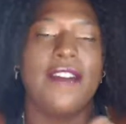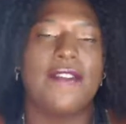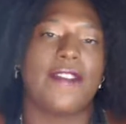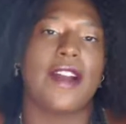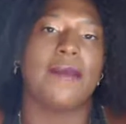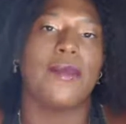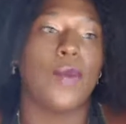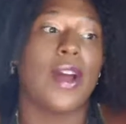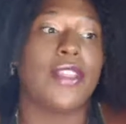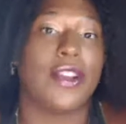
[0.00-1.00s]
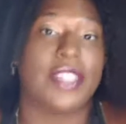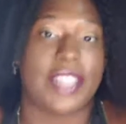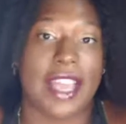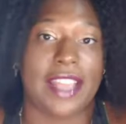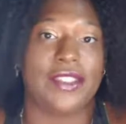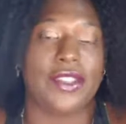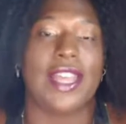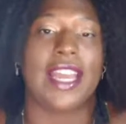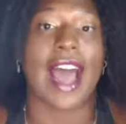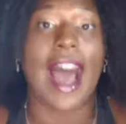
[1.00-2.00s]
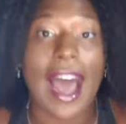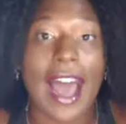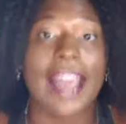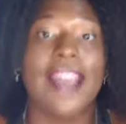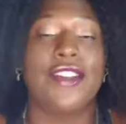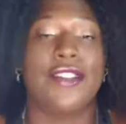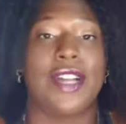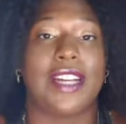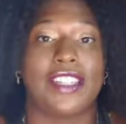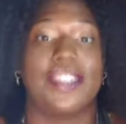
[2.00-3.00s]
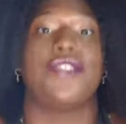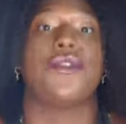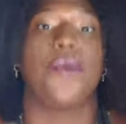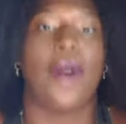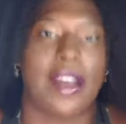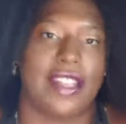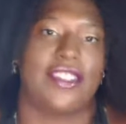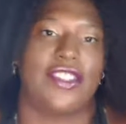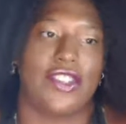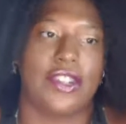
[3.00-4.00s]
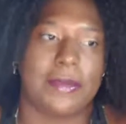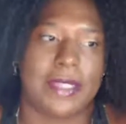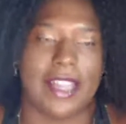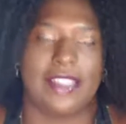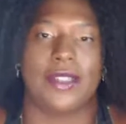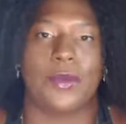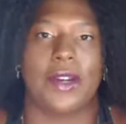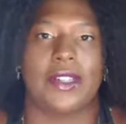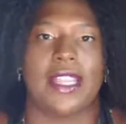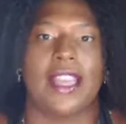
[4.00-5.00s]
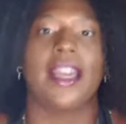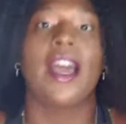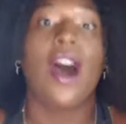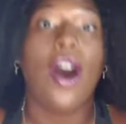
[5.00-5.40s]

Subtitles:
from what they're saying so that I do not continue to walk into circumstances where it's like,